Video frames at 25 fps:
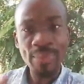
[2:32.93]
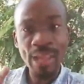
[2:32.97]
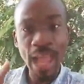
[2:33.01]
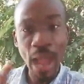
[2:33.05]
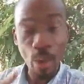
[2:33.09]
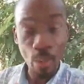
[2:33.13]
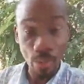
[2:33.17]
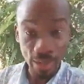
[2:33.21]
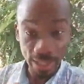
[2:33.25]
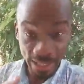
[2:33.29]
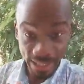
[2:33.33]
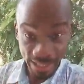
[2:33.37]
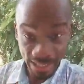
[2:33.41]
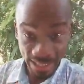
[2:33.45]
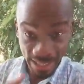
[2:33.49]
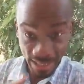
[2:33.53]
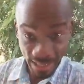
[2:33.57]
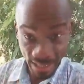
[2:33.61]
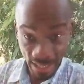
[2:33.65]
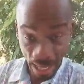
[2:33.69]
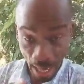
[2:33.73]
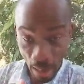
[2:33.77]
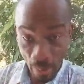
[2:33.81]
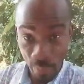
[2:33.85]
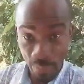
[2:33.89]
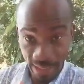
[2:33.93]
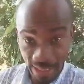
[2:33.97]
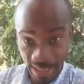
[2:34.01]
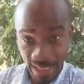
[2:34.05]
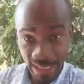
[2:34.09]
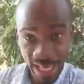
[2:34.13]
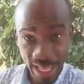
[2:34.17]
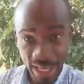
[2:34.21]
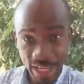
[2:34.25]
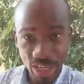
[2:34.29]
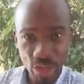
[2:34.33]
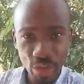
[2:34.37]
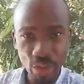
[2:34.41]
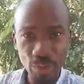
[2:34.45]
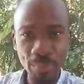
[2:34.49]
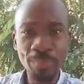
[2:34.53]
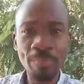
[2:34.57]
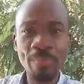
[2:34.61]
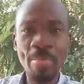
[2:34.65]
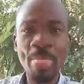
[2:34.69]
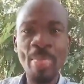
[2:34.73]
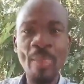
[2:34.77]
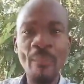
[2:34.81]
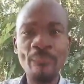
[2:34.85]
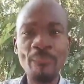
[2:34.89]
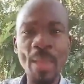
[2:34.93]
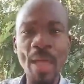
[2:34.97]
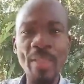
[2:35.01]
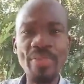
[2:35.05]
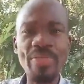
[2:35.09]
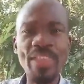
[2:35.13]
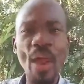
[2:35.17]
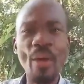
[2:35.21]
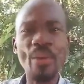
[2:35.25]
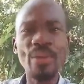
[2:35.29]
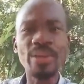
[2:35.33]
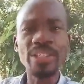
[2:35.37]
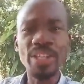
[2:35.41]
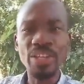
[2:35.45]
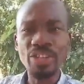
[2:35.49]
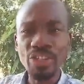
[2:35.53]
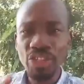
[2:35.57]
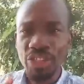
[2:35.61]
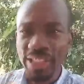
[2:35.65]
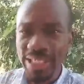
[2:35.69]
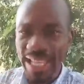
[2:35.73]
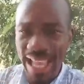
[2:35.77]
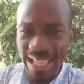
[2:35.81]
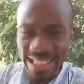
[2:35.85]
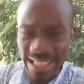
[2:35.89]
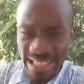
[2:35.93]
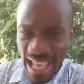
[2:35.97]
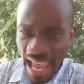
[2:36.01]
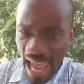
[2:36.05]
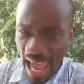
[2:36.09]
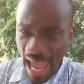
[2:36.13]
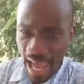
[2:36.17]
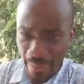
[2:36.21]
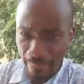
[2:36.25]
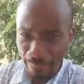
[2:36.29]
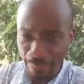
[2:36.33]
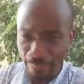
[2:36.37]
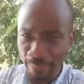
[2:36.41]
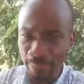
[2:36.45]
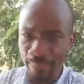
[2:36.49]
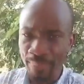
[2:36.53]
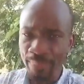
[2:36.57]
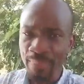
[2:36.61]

I want to declare to you that there is a set time